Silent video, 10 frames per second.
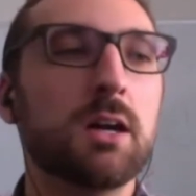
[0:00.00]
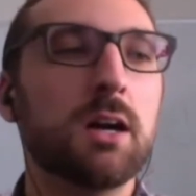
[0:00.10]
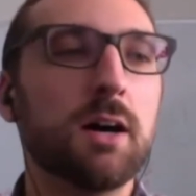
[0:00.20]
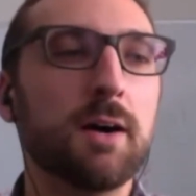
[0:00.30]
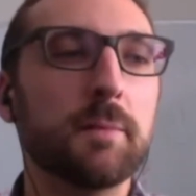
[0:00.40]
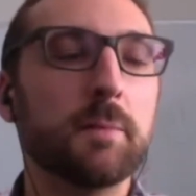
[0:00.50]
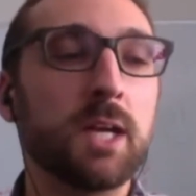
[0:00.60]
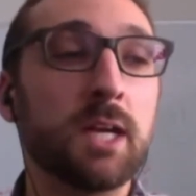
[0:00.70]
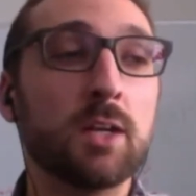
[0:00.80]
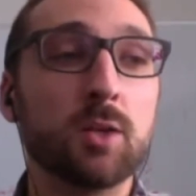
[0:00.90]

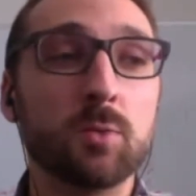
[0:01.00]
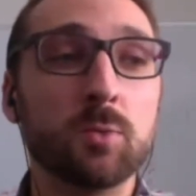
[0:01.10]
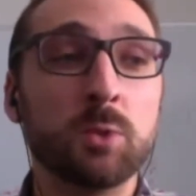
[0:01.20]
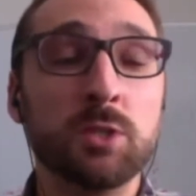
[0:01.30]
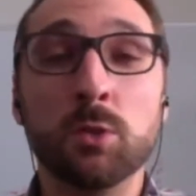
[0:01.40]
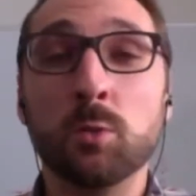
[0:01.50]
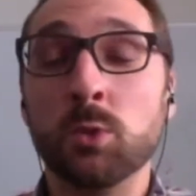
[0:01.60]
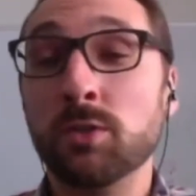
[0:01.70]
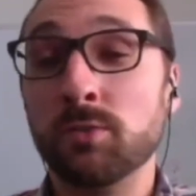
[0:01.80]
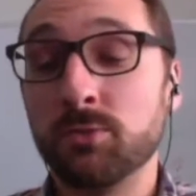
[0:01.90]
and we
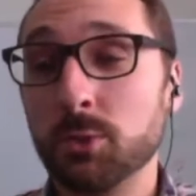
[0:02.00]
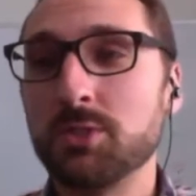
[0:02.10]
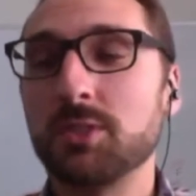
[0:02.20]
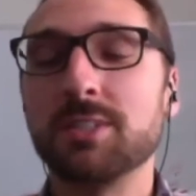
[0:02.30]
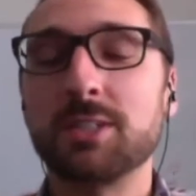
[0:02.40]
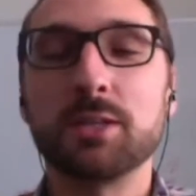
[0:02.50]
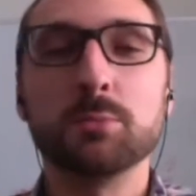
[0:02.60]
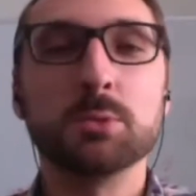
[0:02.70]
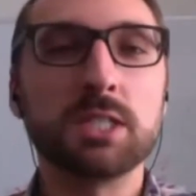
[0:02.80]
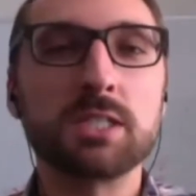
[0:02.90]
are, of course, are
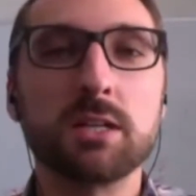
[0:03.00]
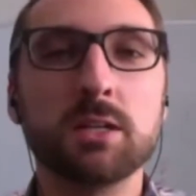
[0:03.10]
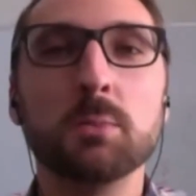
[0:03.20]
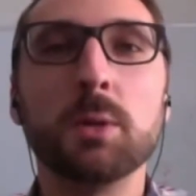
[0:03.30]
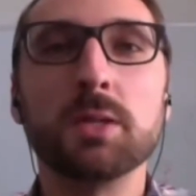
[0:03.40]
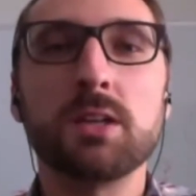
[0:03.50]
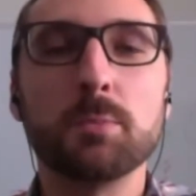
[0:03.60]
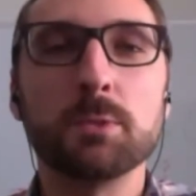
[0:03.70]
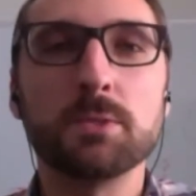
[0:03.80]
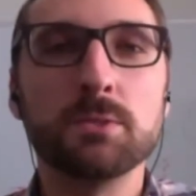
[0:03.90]
incredibly excited about the
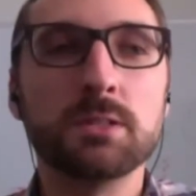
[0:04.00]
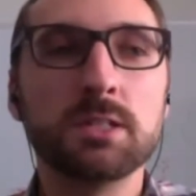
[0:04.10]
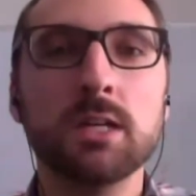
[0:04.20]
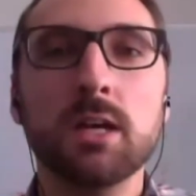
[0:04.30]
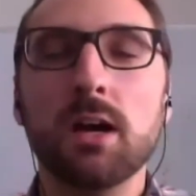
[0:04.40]
opportunity.